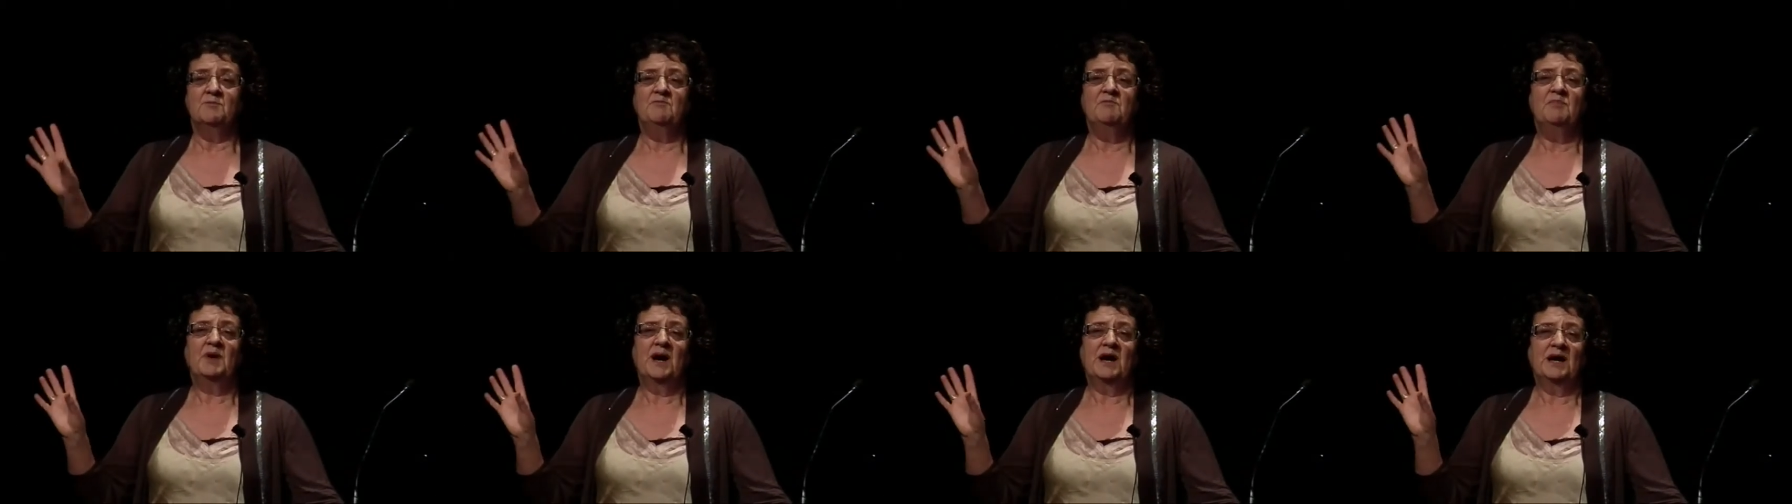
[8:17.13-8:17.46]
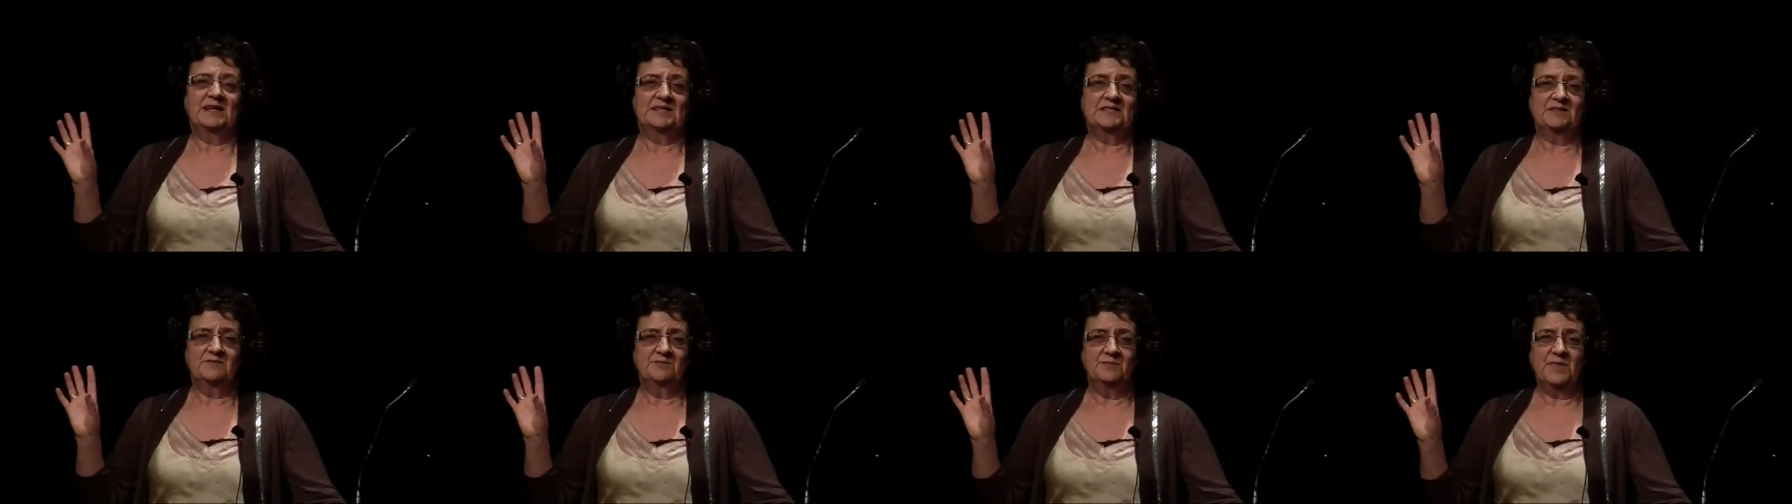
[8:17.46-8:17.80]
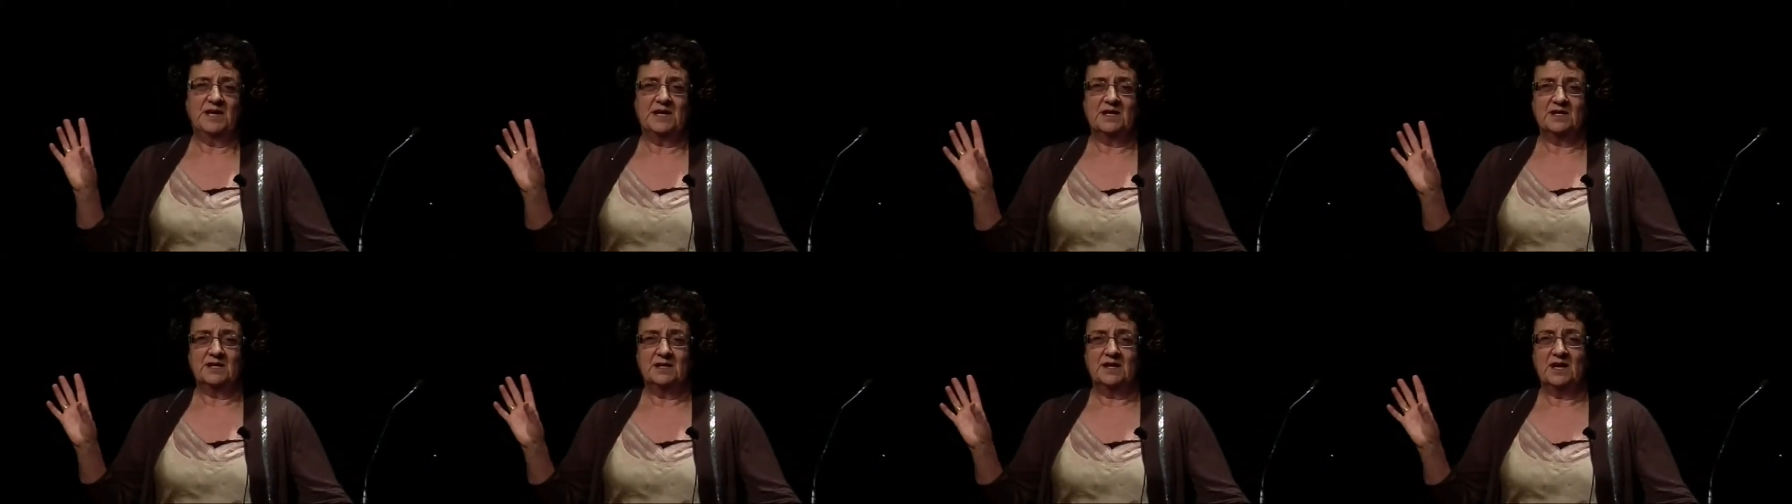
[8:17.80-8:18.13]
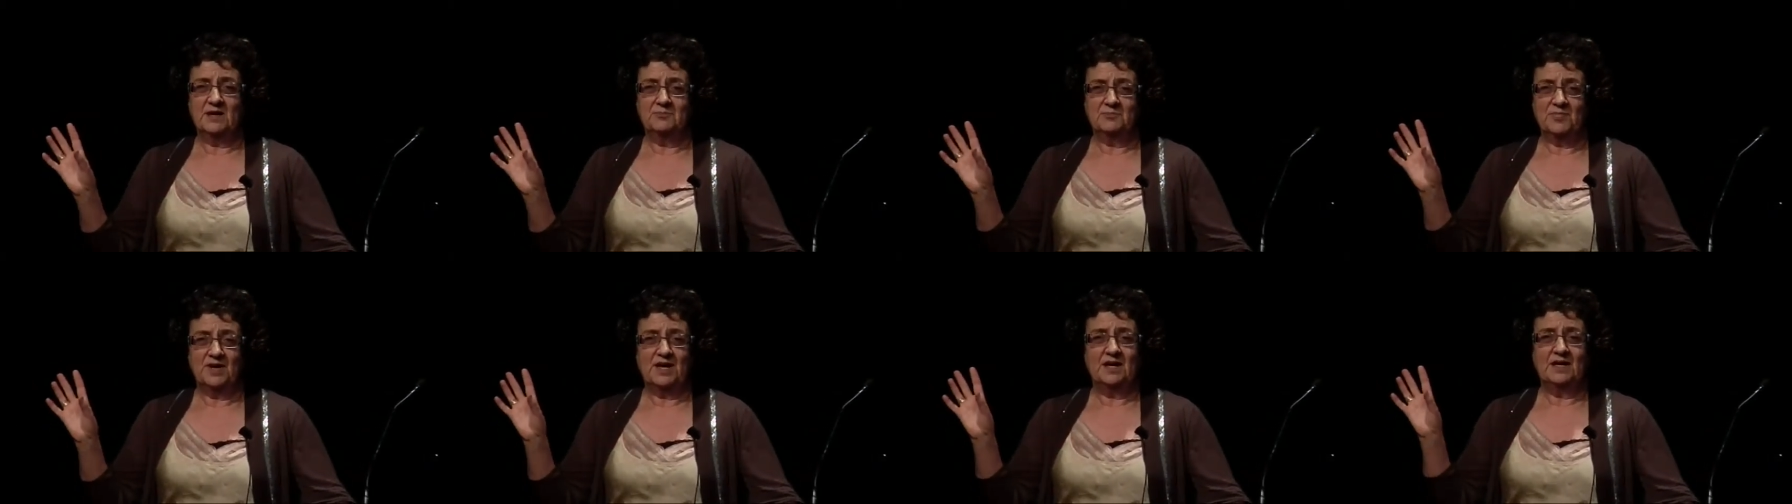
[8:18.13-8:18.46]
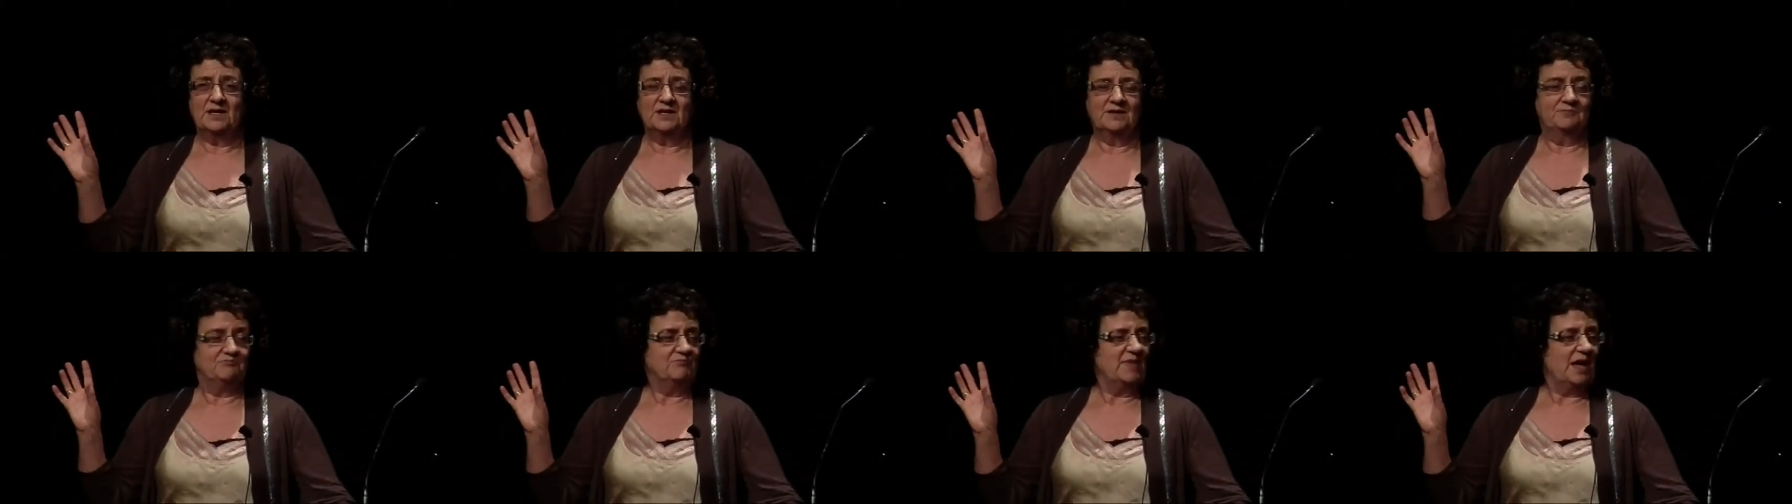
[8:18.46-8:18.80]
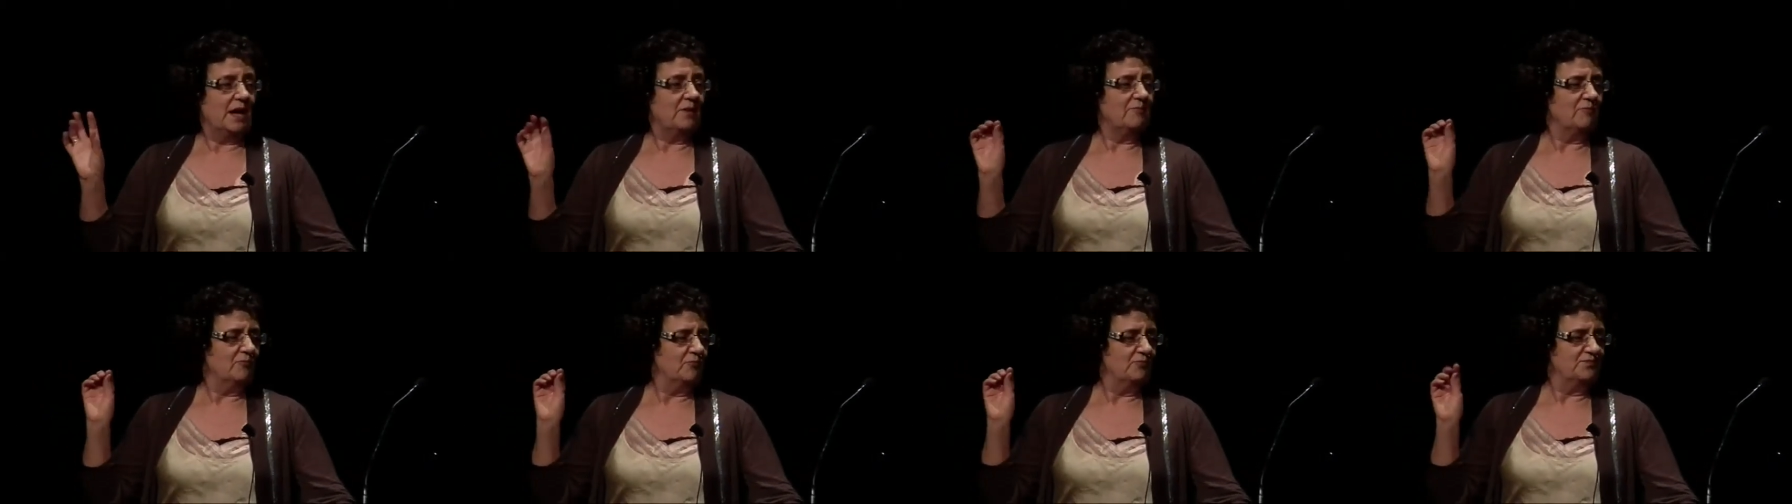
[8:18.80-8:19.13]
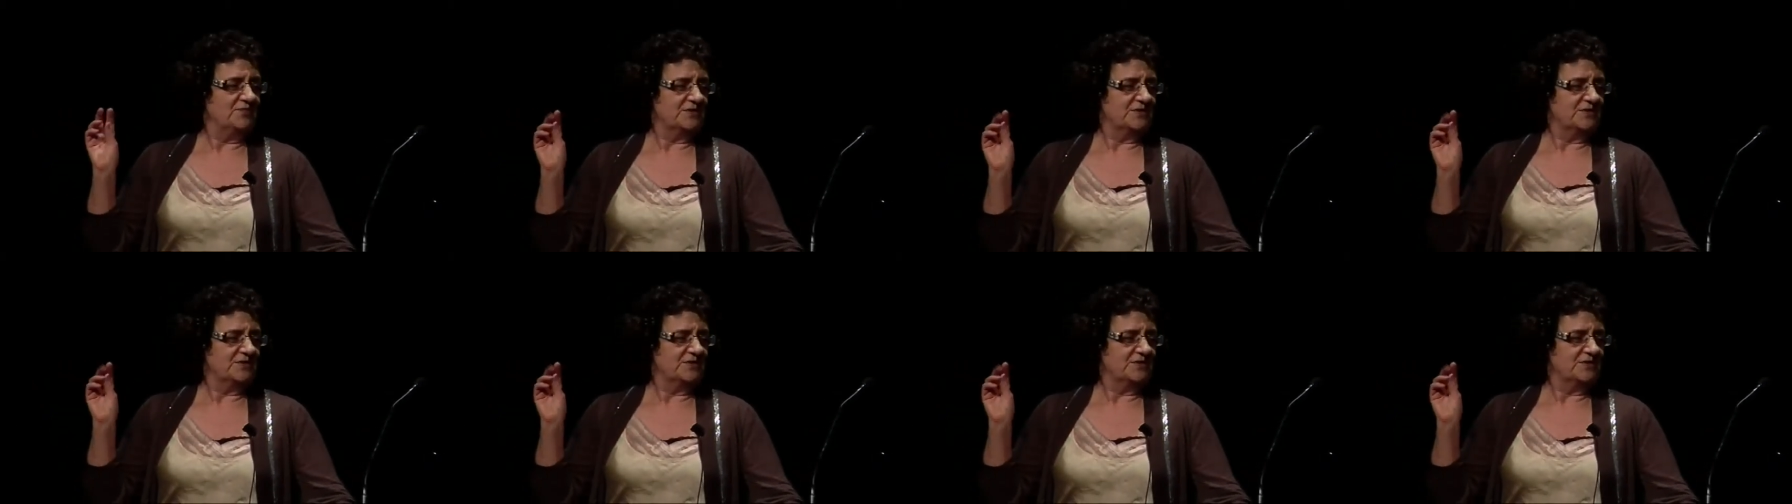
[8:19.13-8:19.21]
byte of megabyte amount,